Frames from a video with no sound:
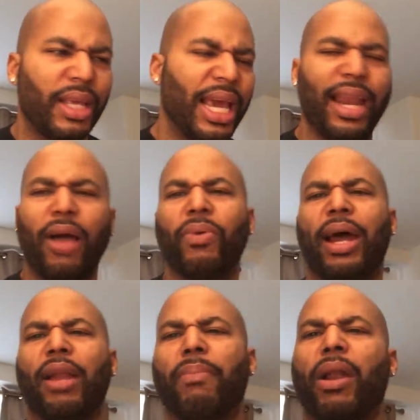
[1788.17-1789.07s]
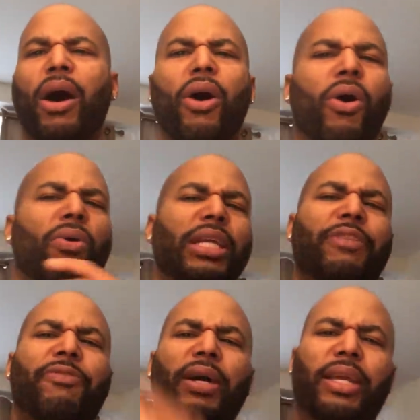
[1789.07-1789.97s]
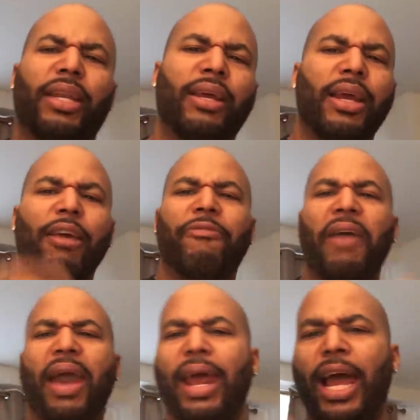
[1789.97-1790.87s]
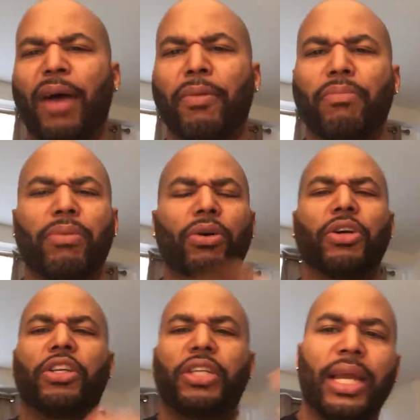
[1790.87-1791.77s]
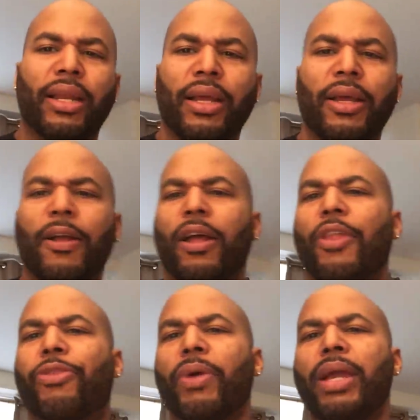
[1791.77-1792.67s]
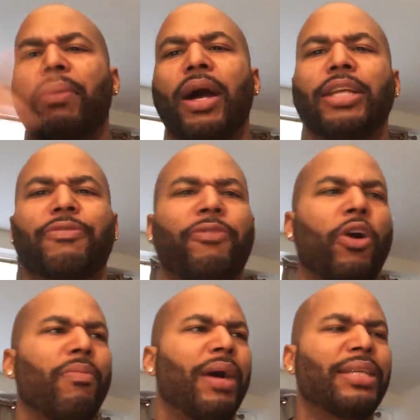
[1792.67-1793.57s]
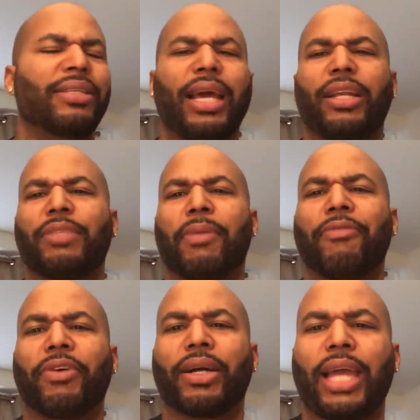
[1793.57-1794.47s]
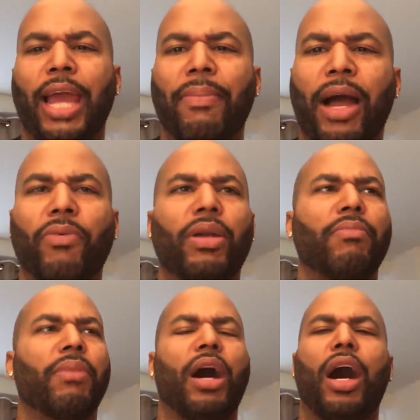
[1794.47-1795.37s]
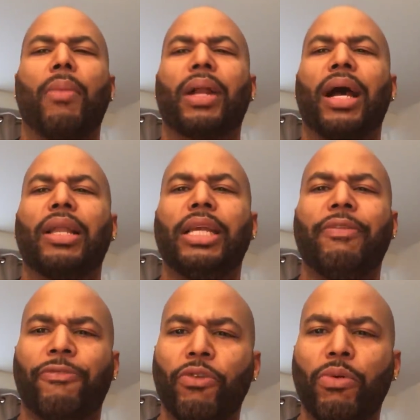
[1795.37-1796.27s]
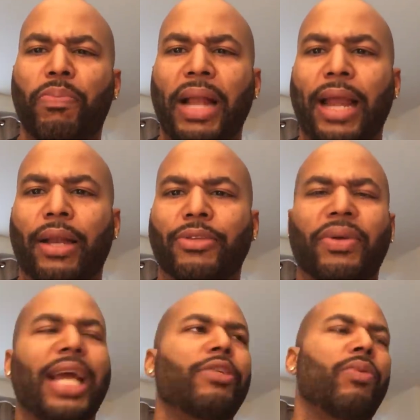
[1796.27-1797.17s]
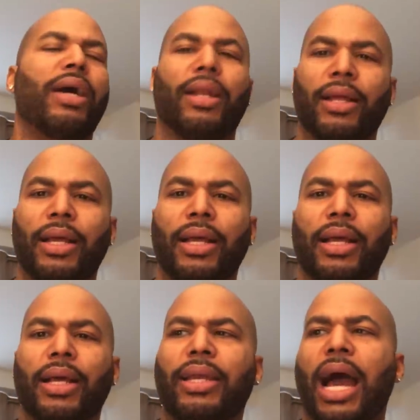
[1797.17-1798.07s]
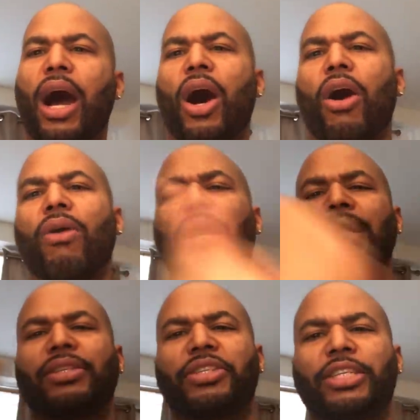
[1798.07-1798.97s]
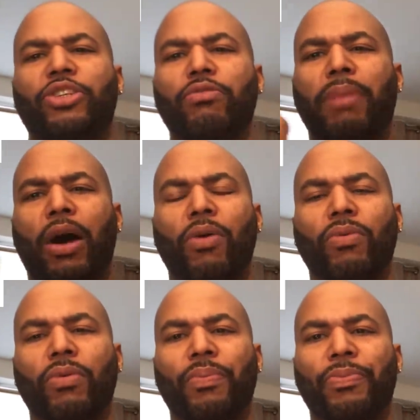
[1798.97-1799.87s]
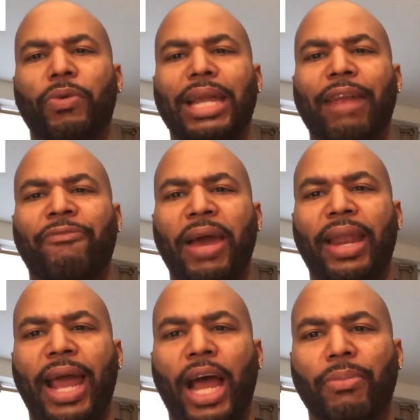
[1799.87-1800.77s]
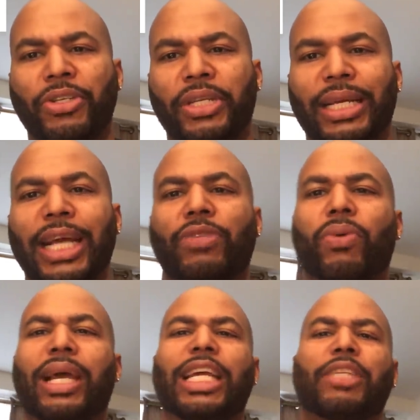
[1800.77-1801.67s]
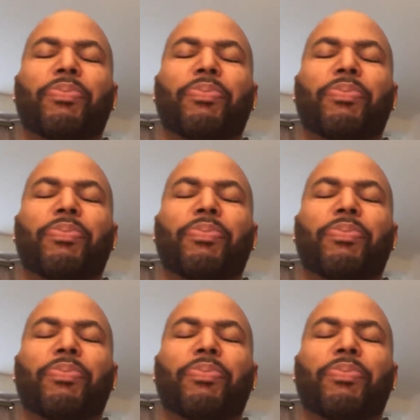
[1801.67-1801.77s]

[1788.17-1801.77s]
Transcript: and I went out and bought all this fucking Fat Albert bullshit. Three months, four months later, this motherfucker came out with Muhammad Ali FUBU Platinum. So guess what? Now all that shit you bought with that Fat Albert shit, guess what? It's